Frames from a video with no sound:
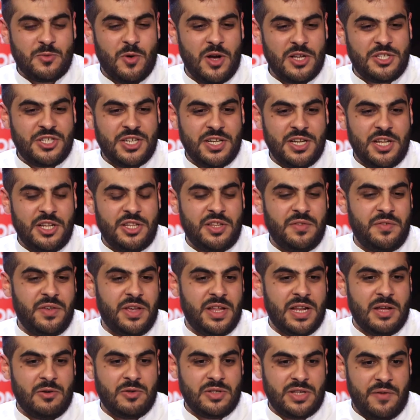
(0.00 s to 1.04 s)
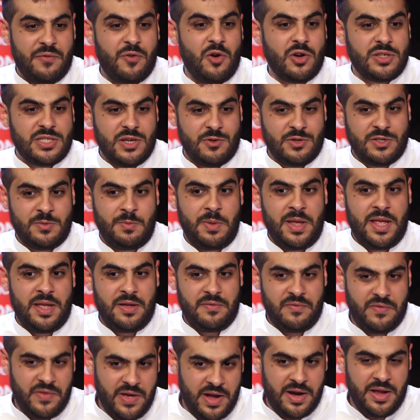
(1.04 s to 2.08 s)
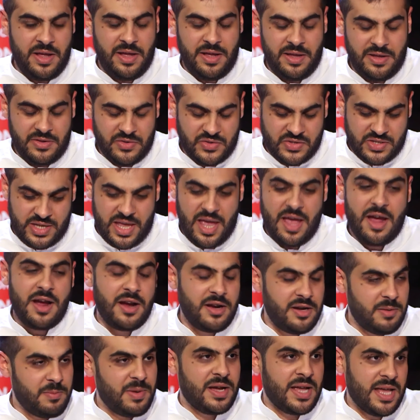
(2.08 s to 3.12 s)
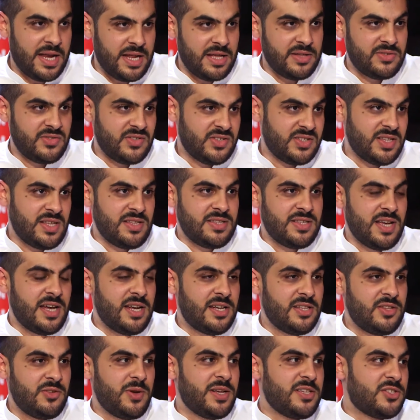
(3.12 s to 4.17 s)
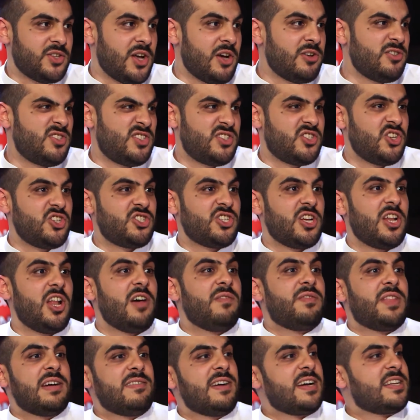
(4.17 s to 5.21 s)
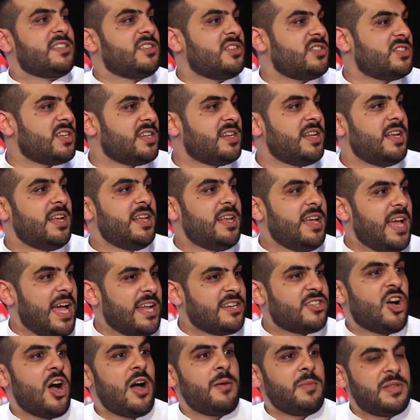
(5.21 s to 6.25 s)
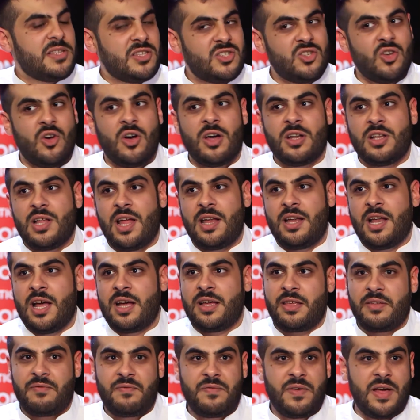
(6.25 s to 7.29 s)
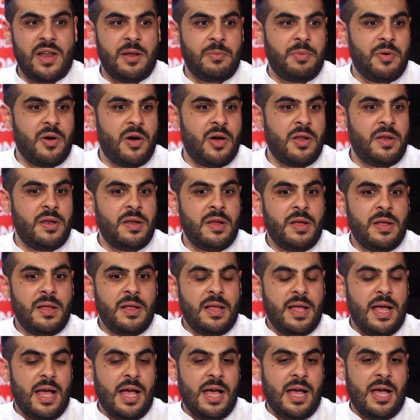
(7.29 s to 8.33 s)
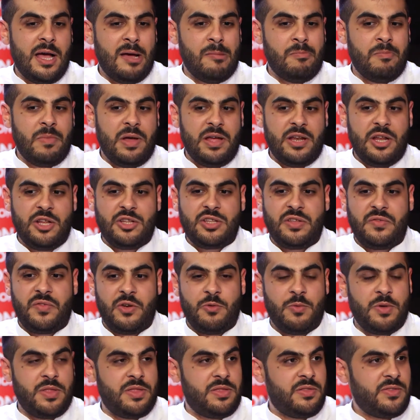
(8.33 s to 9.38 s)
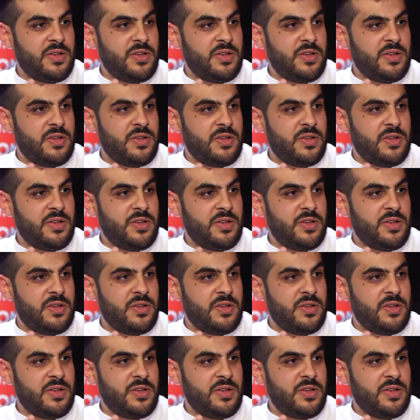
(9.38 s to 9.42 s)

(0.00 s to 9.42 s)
watching an interview, and of course I was being very scared about getting into Zinzana and doing. So I was searching a lot of directors and comments and so on, and I fell upon an interview with